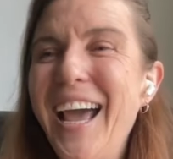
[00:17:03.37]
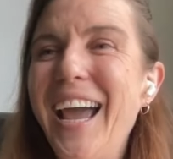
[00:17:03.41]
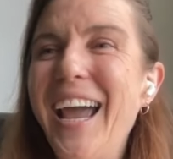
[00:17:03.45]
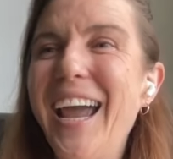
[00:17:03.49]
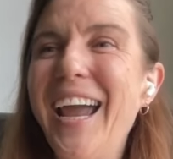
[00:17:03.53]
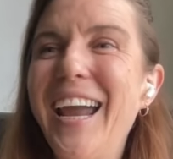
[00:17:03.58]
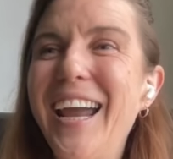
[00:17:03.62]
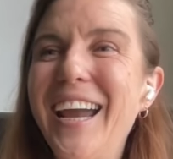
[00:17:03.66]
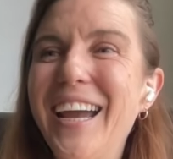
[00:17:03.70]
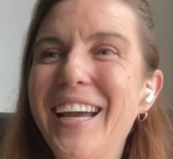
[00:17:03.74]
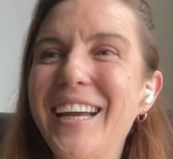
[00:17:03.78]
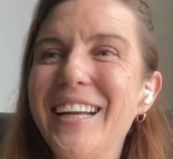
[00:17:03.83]

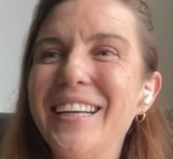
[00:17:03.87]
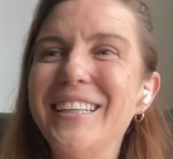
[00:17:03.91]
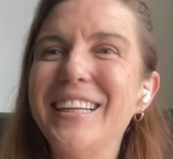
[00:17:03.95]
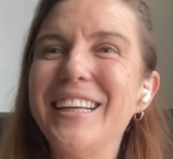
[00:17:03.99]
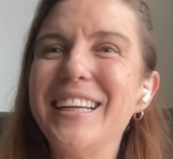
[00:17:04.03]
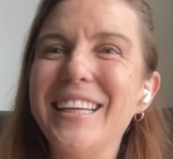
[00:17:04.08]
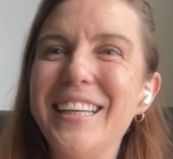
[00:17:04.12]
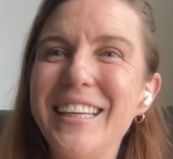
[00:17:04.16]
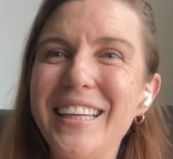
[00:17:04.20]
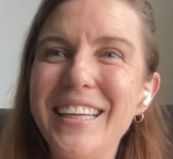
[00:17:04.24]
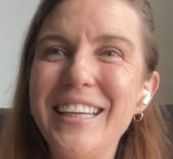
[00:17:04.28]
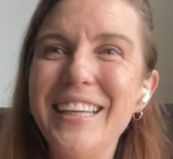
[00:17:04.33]
And
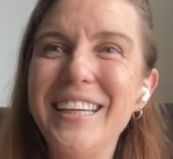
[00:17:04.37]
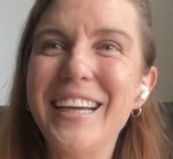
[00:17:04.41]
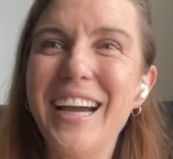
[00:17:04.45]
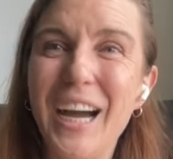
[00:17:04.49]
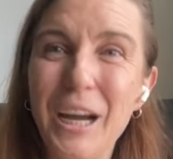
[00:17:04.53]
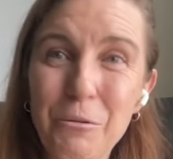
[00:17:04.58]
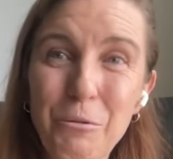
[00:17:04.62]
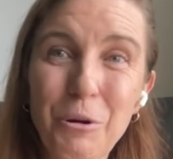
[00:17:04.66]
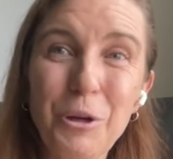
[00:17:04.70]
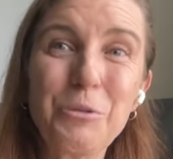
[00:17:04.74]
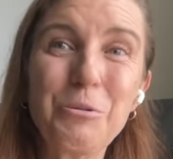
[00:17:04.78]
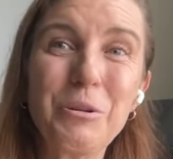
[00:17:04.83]
he, I
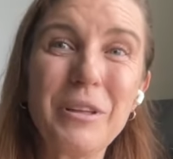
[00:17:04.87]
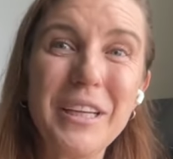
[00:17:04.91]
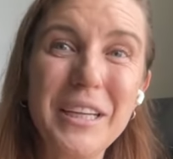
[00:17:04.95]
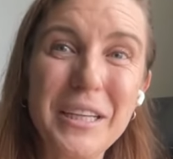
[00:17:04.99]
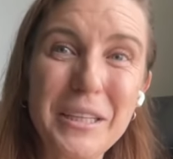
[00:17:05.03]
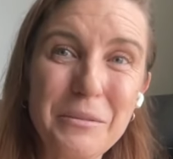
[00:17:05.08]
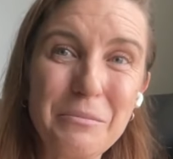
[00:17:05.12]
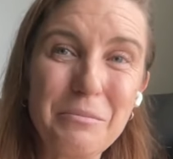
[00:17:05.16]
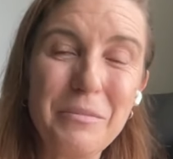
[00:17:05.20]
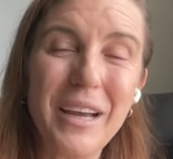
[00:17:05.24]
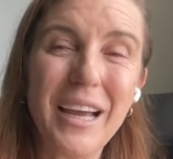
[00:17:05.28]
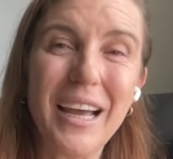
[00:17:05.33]
worked with
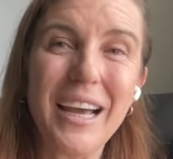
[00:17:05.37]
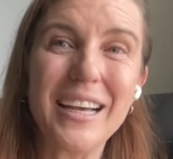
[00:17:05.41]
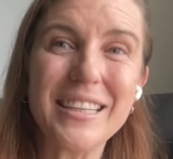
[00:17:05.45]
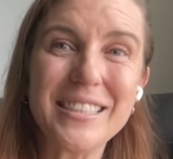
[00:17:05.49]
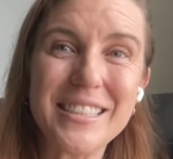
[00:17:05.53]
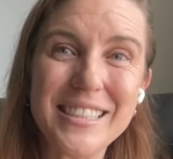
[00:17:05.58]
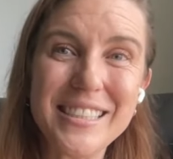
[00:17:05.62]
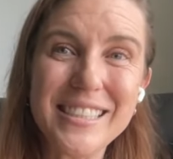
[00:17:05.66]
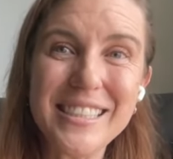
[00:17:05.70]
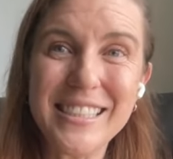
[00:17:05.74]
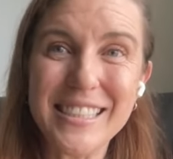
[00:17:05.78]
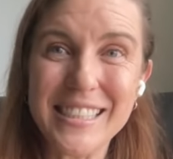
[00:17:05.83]
him as
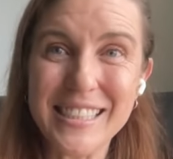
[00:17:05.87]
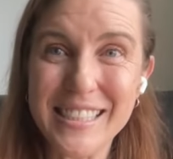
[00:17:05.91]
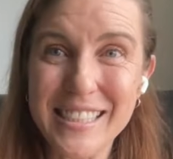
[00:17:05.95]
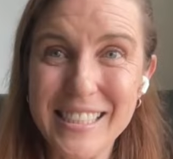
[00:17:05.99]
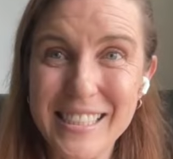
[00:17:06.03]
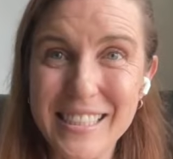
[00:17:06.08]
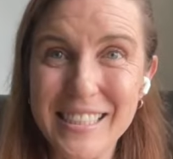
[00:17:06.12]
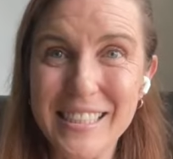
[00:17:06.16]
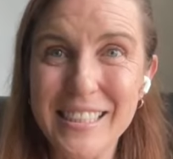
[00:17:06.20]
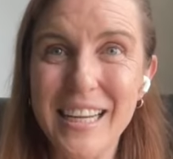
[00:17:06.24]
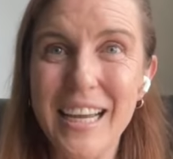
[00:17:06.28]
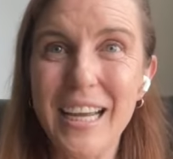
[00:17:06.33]
an
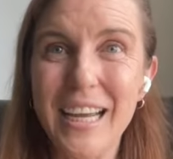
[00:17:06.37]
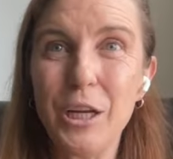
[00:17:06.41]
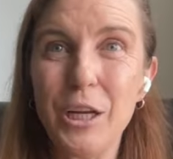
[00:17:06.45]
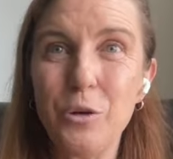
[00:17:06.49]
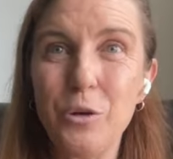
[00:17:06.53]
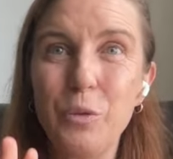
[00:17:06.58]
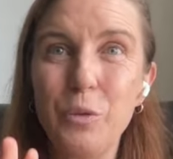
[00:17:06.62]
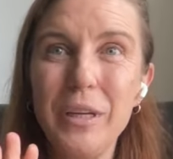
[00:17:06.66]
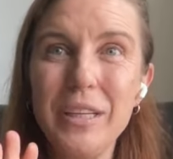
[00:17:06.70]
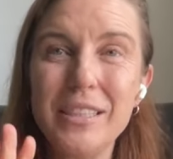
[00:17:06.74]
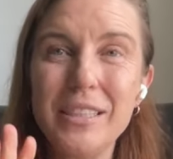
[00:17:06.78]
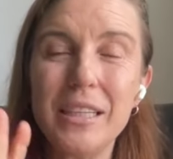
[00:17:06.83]
assistant, and
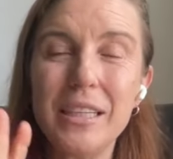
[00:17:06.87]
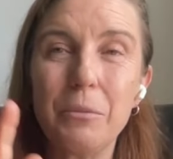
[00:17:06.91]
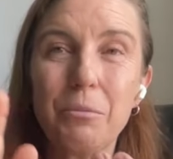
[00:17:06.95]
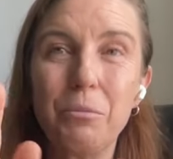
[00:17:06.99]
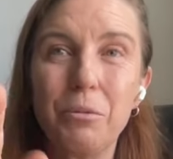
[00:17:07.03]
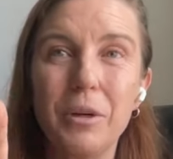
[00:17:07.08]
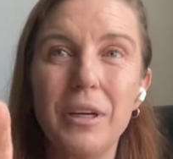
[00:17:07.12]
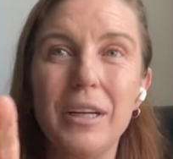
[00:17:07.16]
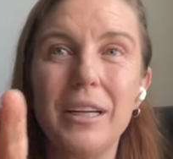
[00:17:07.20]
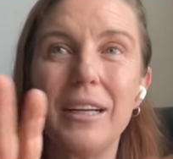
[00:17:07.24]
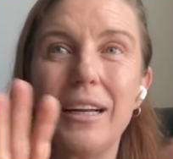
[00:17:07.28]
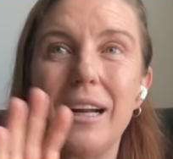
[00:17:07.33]
we
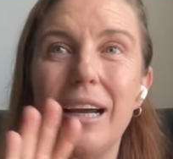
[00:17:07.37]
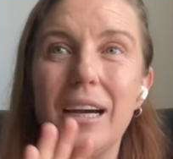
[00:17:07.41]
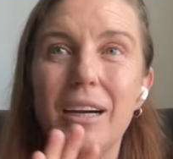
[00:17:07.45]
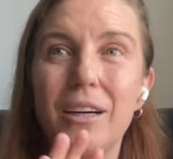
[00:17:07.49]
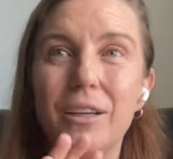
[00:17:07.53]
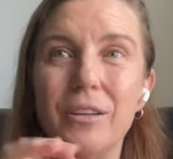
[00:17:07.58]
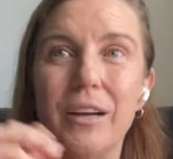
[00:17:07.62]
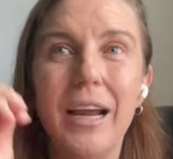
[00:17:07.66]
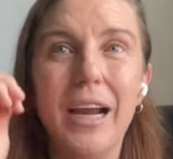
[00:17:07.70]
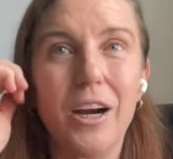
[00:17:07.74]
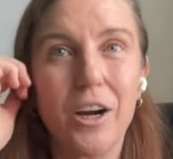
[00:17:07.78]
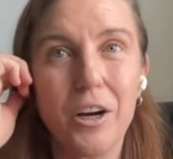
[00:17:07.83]
separated
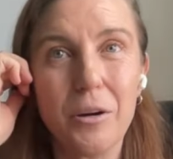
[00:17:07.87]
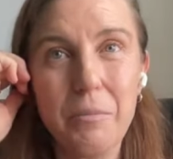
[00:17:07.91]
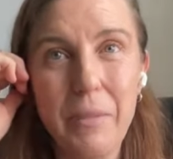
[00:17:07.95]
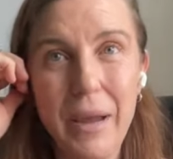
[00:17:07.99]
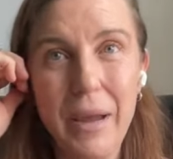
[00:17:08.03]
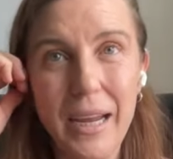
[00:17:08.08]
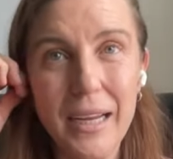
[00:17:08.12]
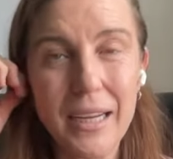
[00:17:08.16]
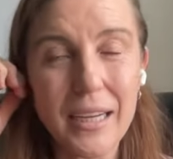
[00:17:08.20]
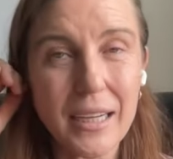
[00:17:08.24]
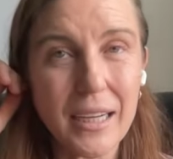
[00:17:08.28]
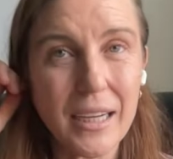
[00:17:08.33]
out
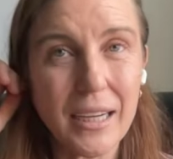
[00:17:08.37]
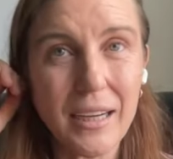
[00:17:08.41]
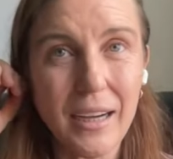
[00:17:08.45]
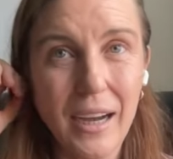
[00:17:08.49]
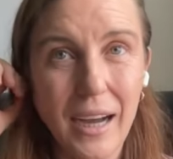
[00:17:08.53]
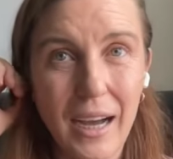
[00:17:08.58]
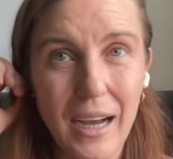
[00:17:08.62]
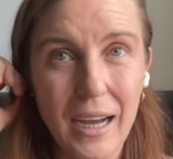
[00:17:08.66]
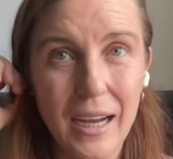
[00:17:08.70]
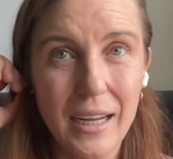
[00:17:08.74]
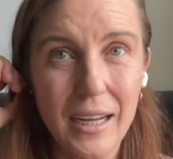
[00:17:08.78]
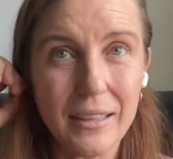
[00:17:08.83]
Aramaic
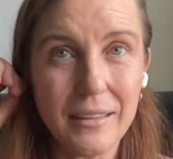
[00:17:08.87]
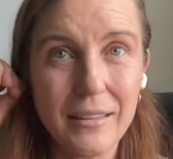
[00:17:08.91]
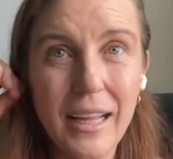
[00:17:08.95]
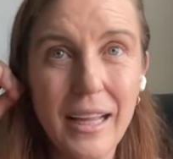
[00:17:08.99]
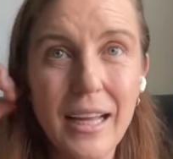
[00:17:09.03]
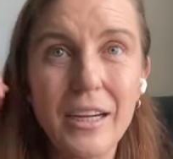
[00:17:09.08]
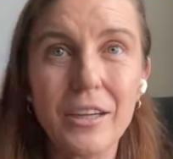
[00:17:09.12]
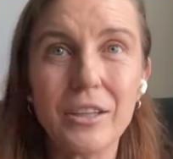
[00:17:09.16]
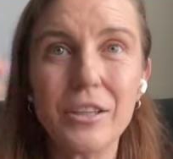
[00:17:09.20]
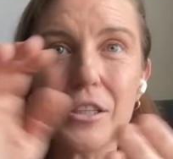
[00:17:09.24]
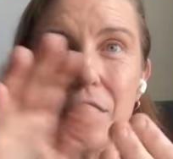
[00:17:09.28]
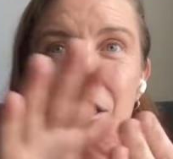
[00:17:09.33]
uh,
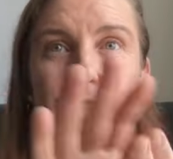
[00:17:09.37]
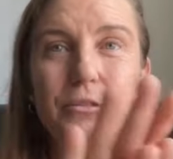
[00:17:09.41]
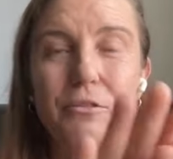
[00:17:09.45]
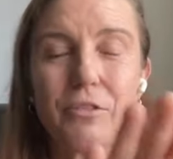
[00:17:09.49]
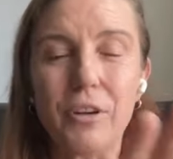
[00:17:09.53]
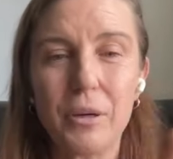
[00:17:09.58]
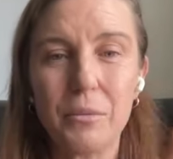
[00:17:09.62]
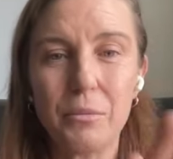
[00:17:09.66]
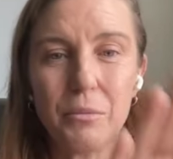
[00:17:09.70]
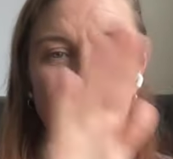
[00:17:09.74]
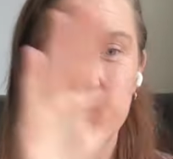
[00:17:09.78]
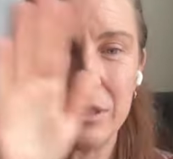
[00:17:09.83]
letters
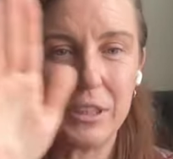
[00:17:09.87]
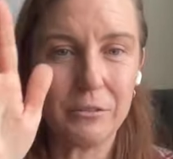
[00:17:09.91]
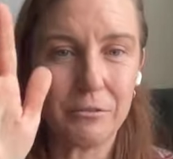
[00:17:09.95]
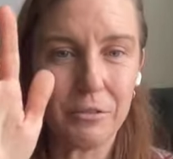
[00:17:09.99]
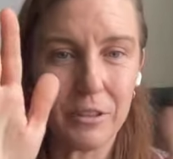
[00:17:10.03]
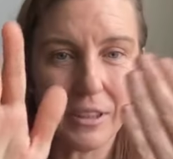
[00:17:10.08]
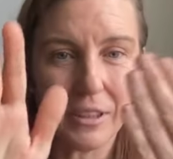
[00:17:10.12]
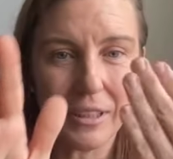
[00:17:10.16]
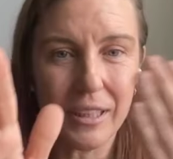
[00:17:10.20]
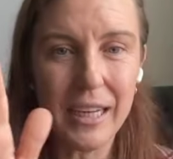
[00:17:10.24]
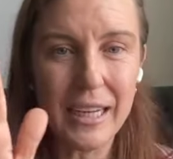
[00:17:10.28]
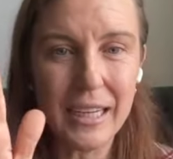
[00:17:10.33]
from
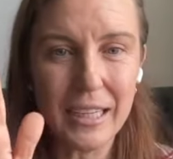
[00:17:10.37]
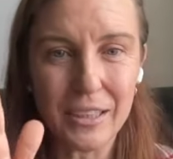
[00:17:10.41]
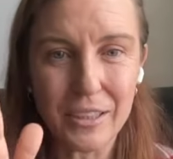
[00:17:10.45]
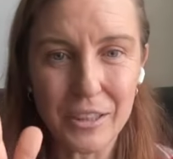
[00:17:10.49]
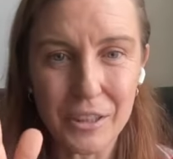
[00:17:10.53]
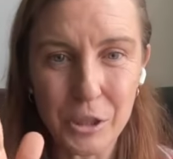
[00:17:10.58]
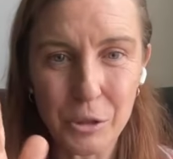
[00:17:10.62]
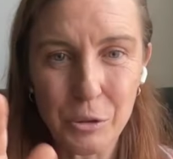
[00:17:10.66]
different layers.